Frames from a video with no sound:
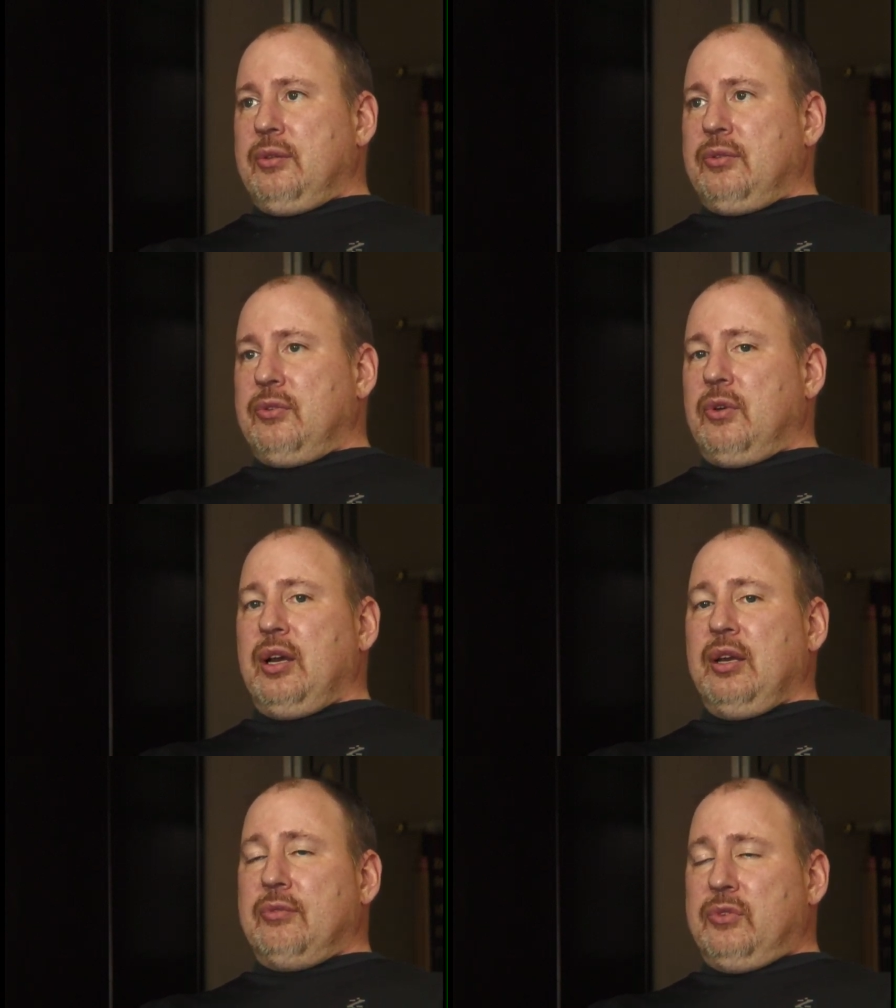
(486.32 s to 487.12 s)
So
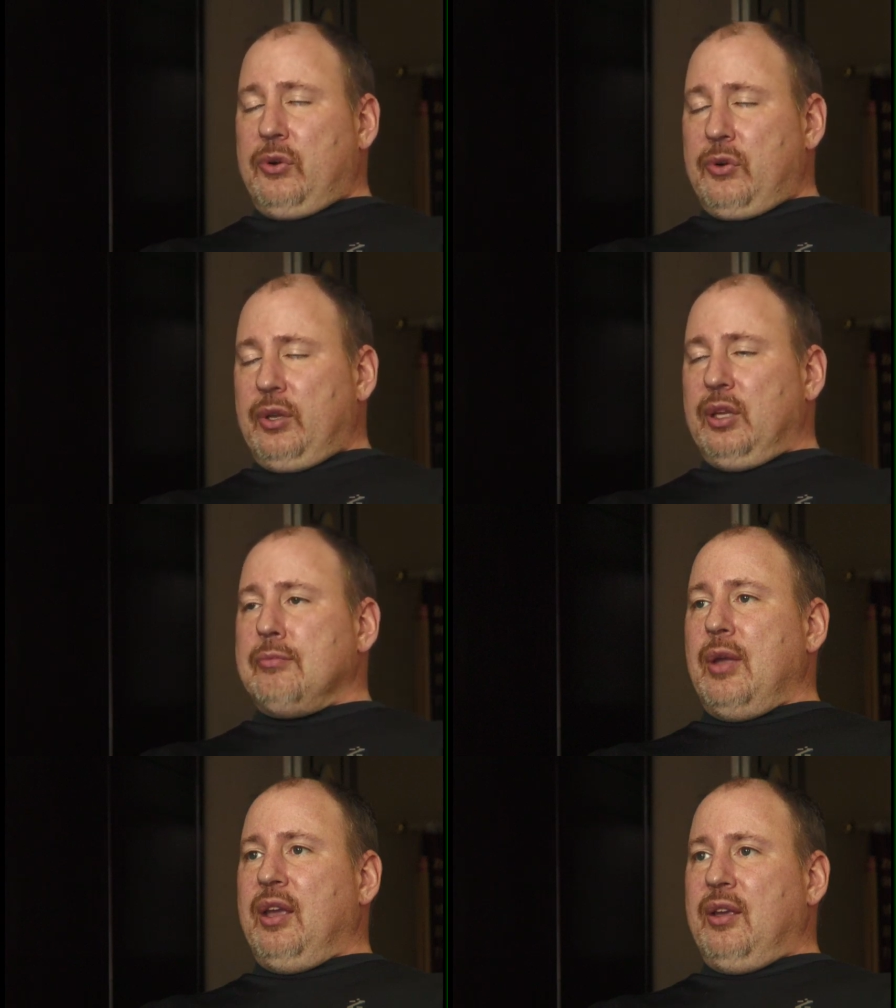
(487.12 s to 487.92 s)
I am totally
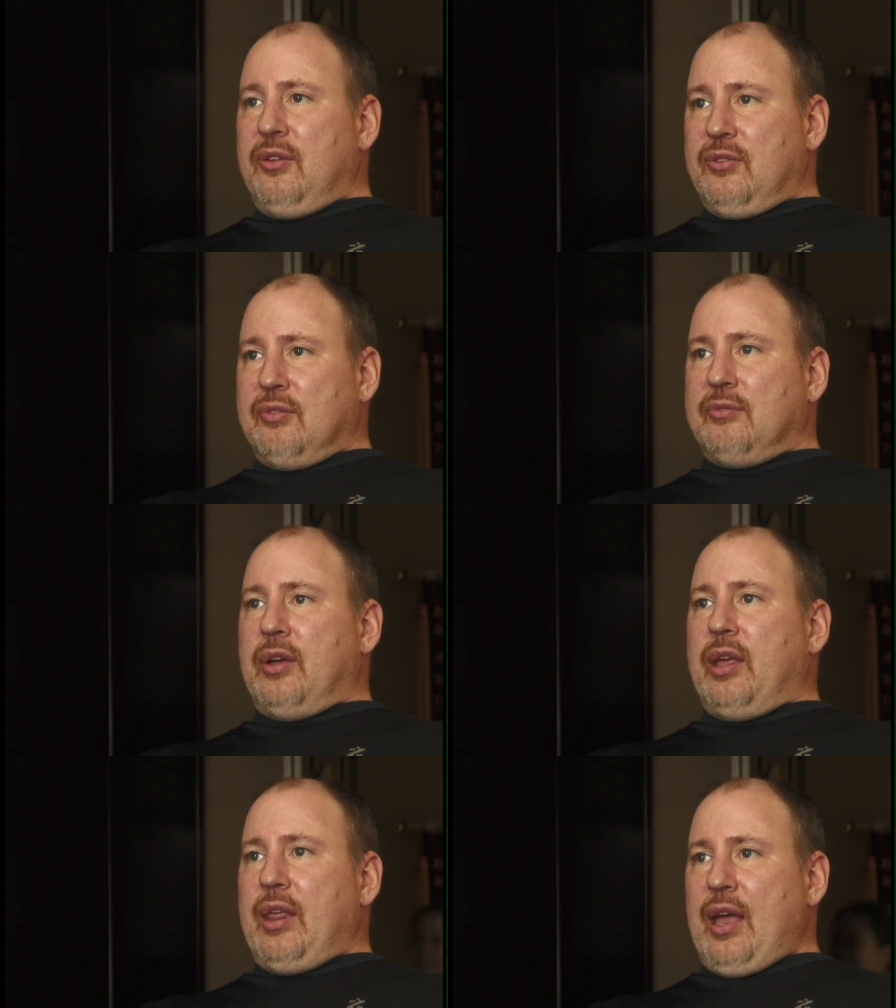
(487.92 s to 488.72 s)
amazed
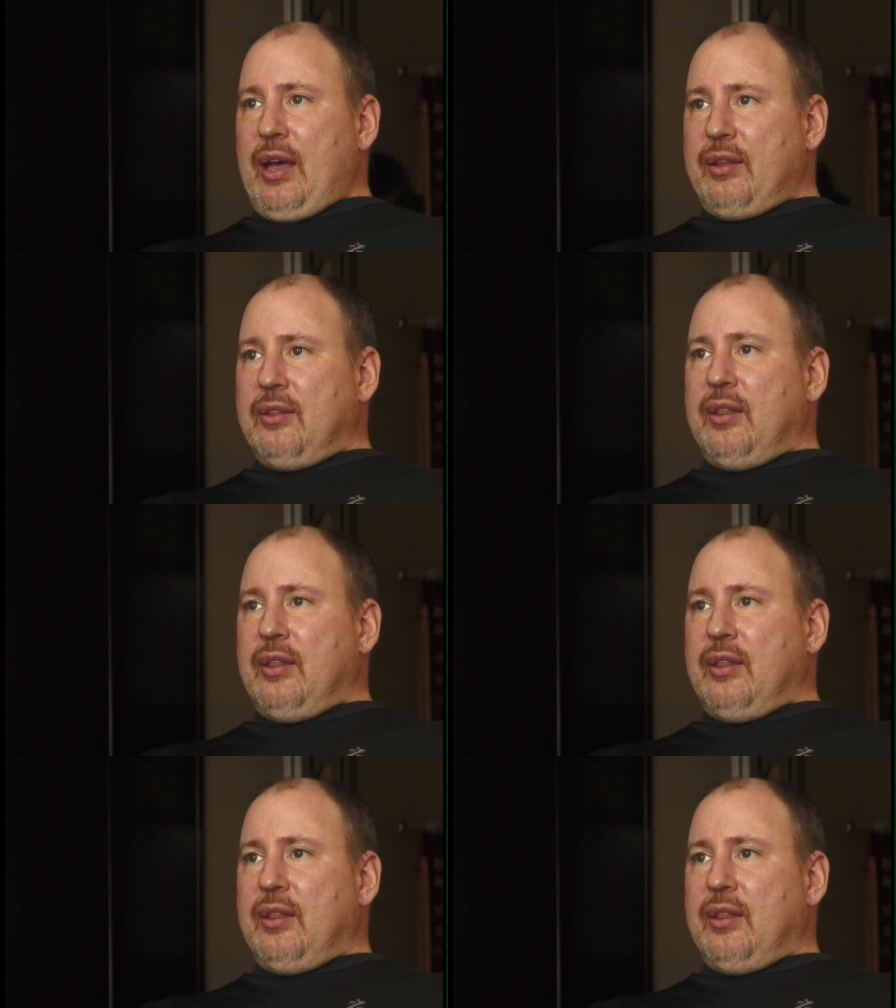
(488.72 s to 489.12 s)
by that.